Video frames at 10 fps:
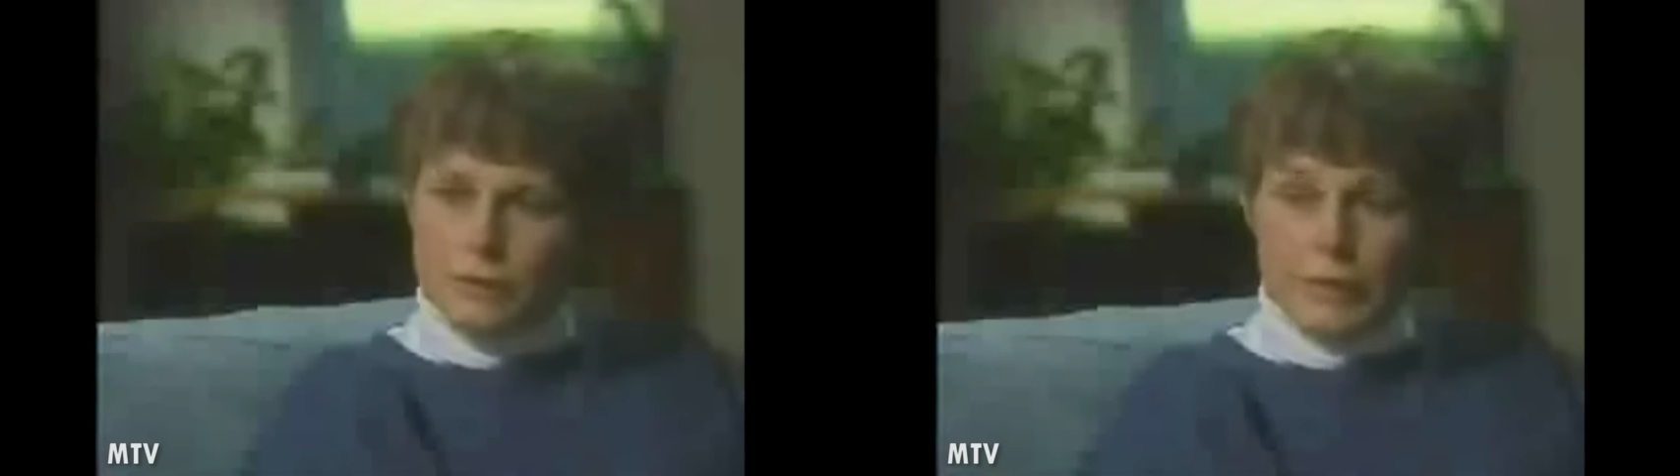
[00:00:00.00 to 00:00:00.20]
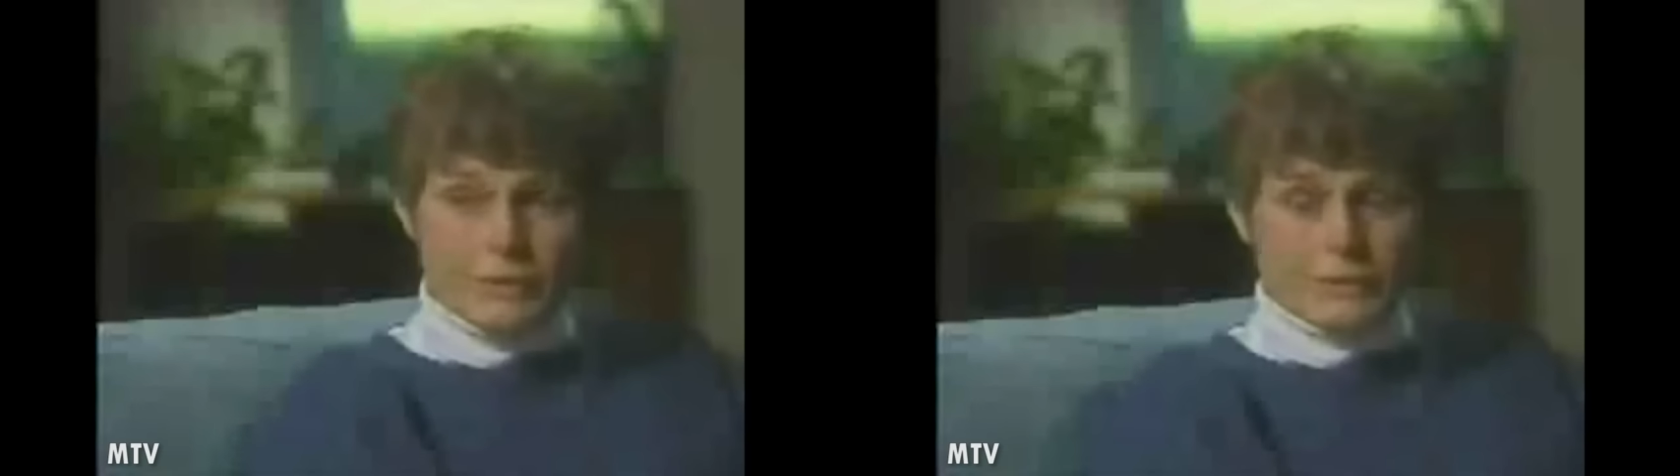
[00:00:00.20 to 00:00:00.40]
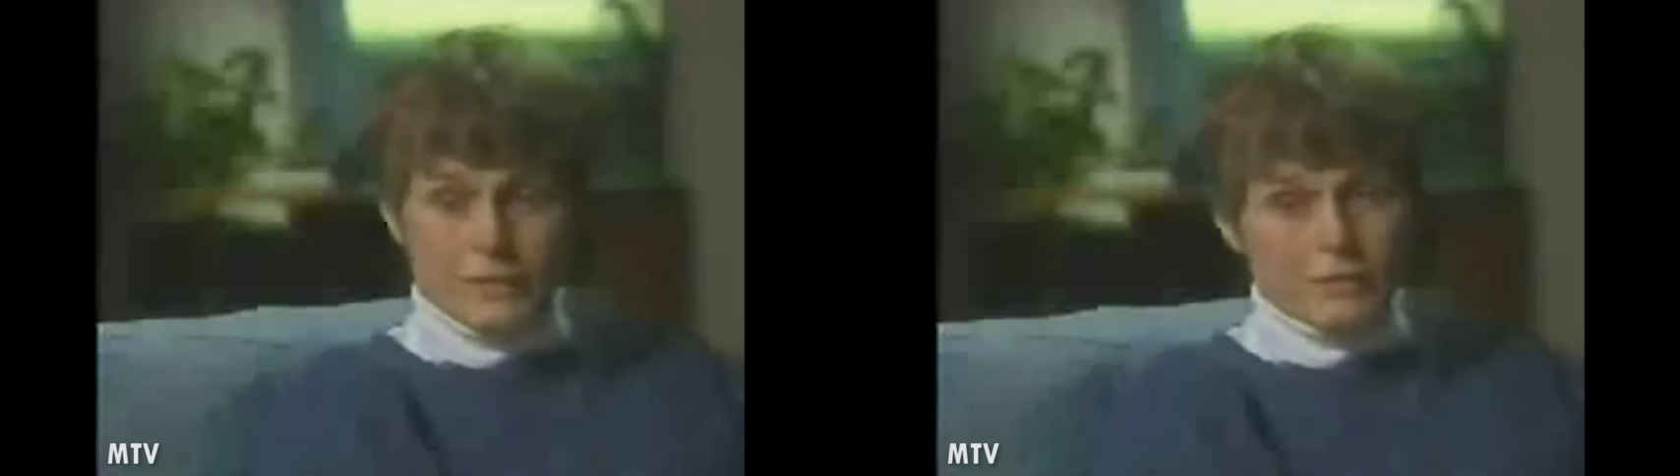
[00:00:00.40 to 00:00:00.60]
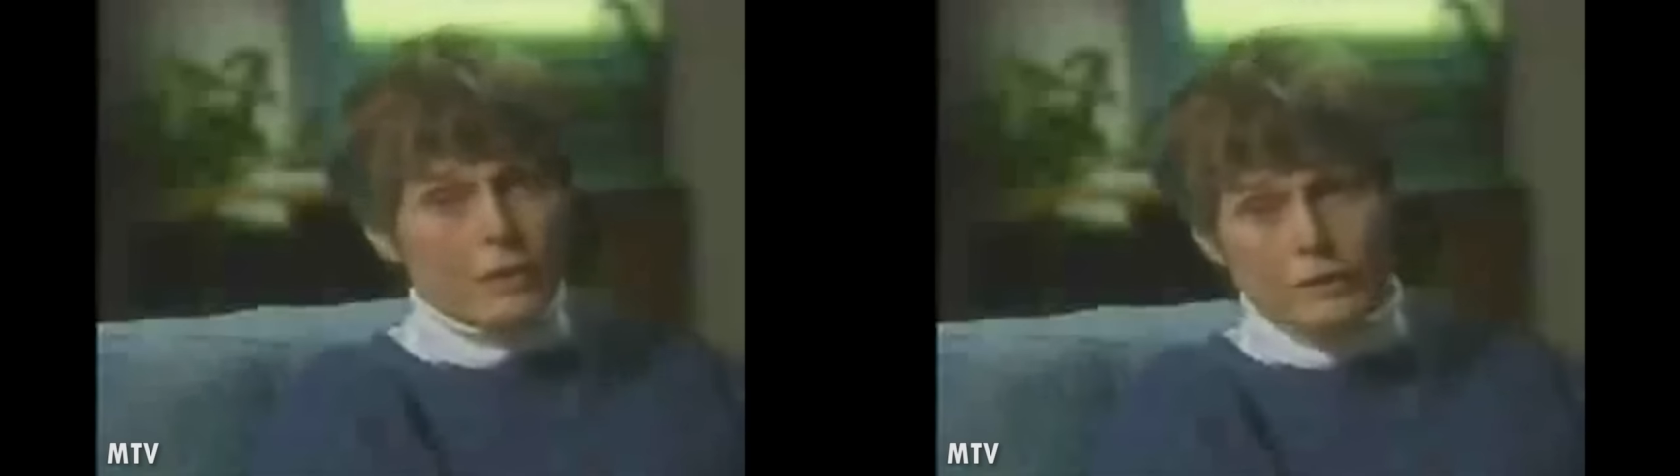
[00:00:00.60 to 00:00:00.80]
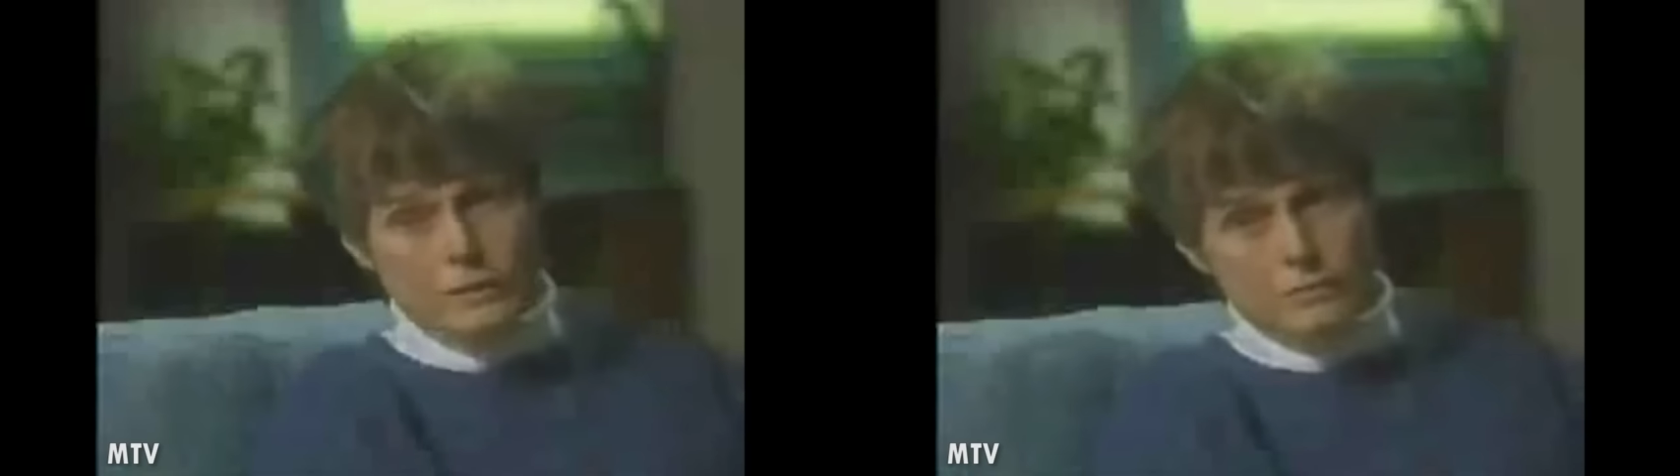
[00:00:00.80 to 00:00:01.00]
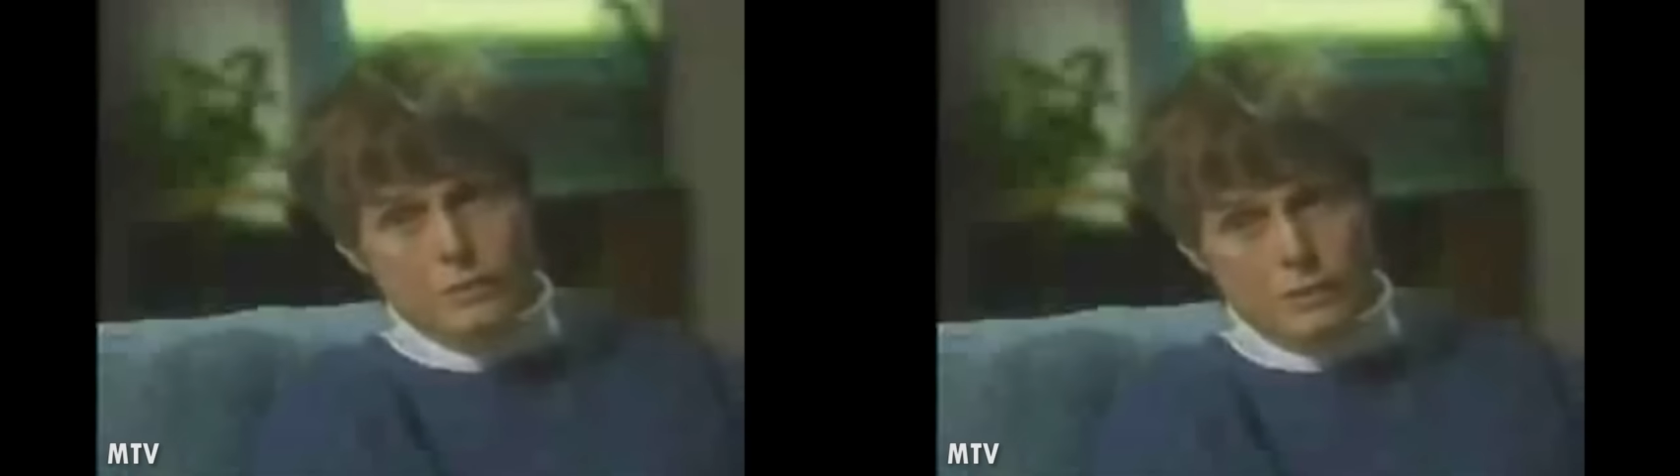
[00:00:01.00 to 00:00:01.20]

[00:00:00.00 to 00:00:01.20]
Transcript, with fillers: about Scientology